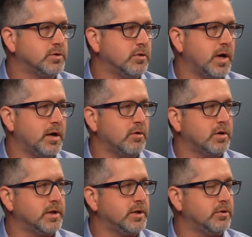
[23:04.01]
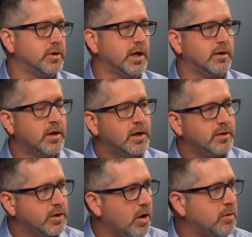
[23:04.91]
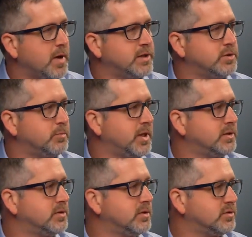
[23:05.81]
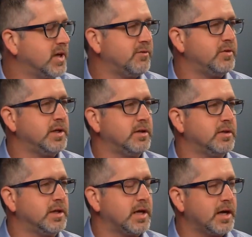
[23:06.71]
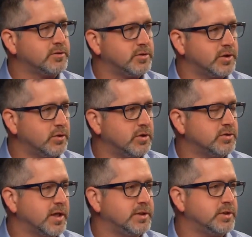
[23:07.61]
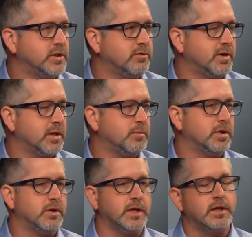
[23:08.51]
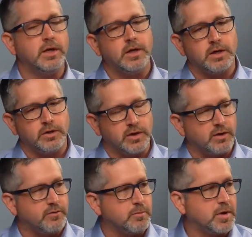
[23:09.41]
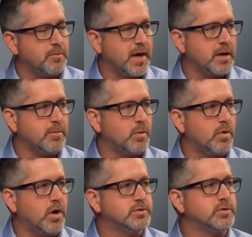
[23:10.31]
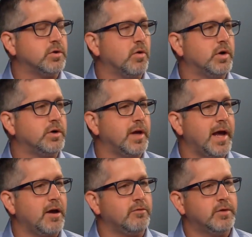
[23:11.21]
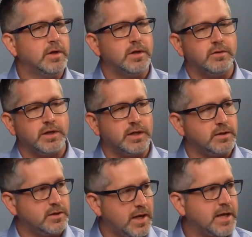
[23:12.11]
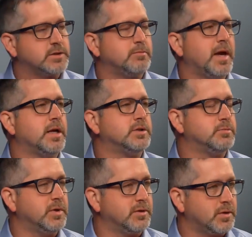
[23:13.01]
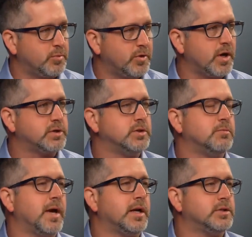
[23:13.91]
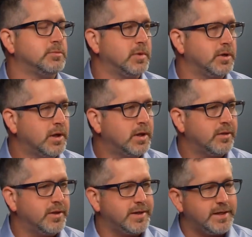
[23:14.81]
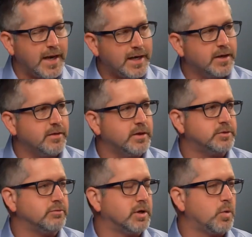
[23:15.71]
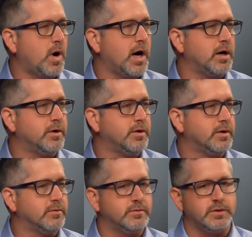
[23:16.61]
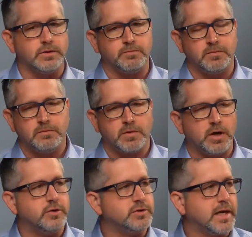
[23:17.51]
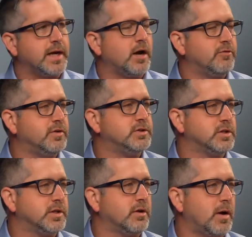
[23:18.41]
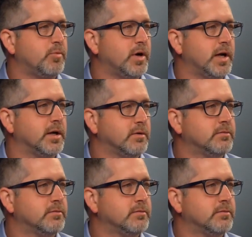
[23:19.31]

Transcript: So not only do you get the automation piece and the safety and the extra utilization and availability you get from Command, but we're also going to have the task management, the production management, the data that's required to understand how efficiently you're operating.